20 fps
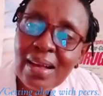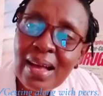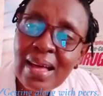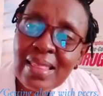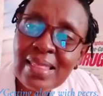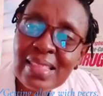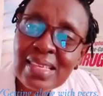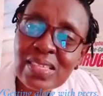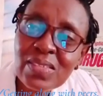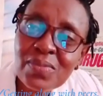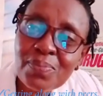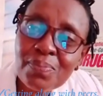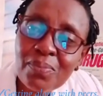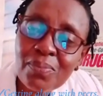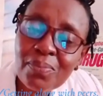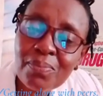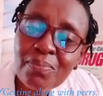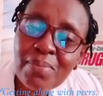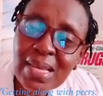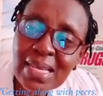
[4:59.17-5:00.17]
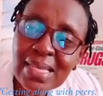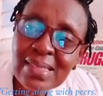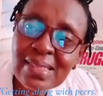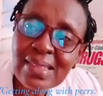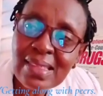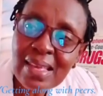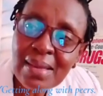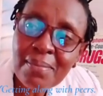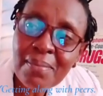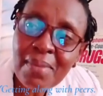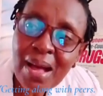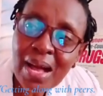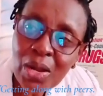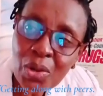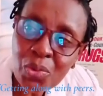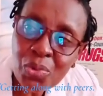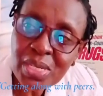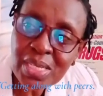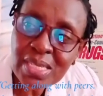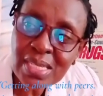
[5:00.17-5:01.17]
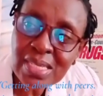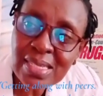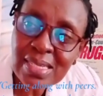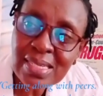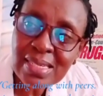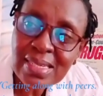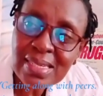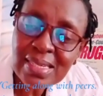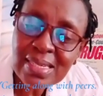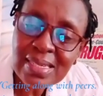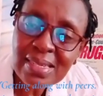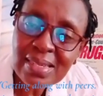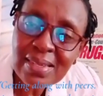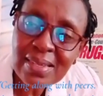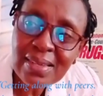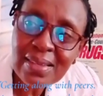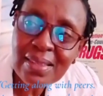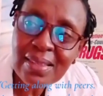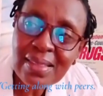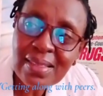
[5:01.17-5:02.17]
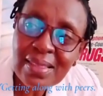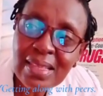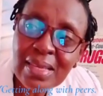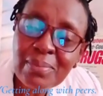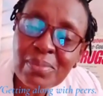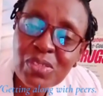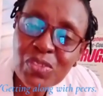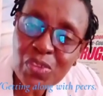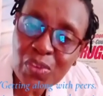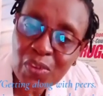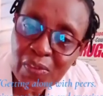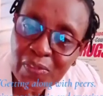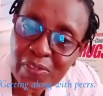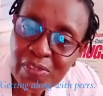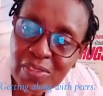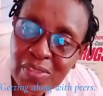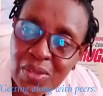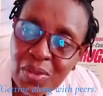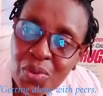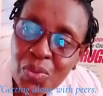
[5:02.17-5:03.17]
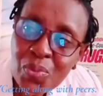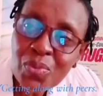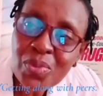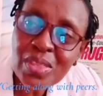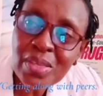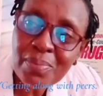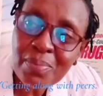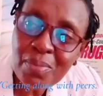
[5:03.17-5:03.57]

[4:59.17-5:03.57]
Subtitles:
And this makes them acquaint themselves with the